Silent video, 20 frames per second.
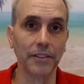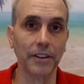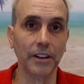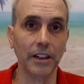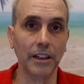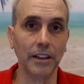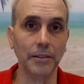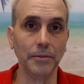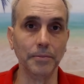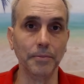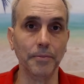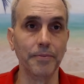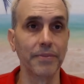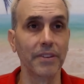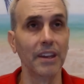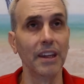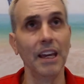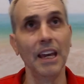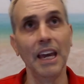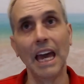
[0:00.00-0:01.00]

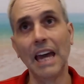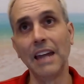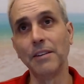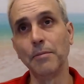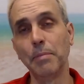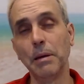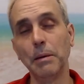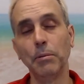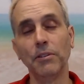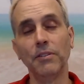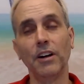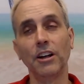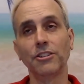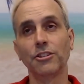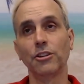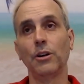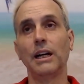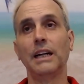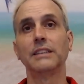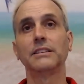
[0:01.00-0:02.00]
And people have
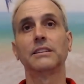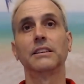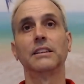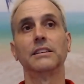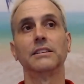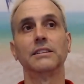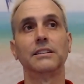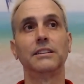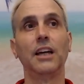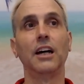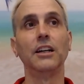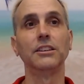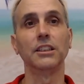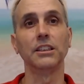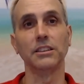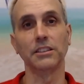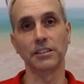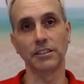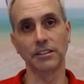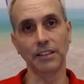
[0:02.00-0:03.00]
also asked, does
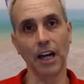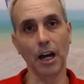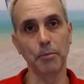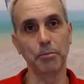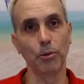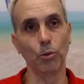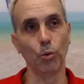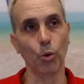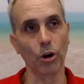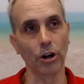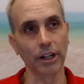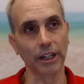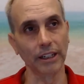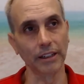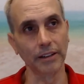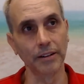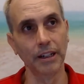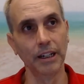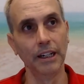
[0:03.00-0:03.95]
it stop working?